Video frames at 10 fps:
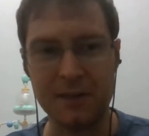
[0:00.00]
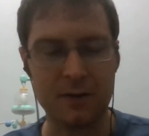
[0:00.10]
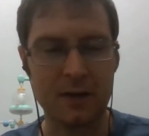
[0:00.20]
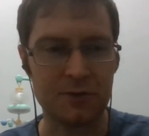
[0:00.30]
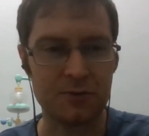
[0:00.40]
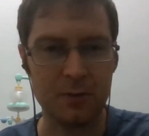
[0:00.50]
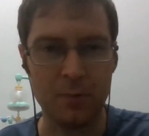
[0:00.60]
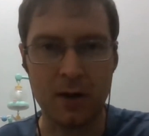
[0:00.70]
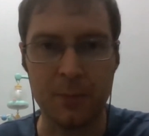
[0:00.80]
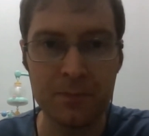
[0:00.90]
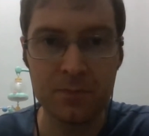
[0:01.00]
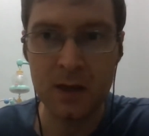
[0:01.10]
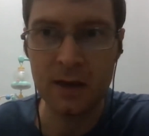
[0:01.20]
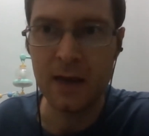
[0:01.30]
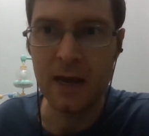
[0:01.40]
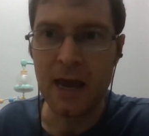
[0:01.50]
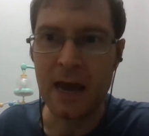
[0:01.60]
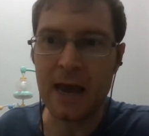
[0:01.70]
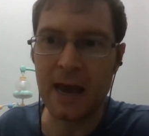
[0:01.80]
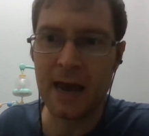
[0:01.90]
your country well.
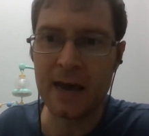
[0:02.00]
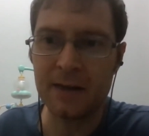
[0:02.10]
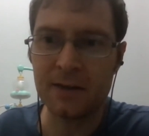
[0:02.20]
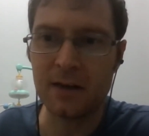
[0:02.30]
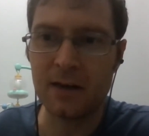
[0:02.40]
And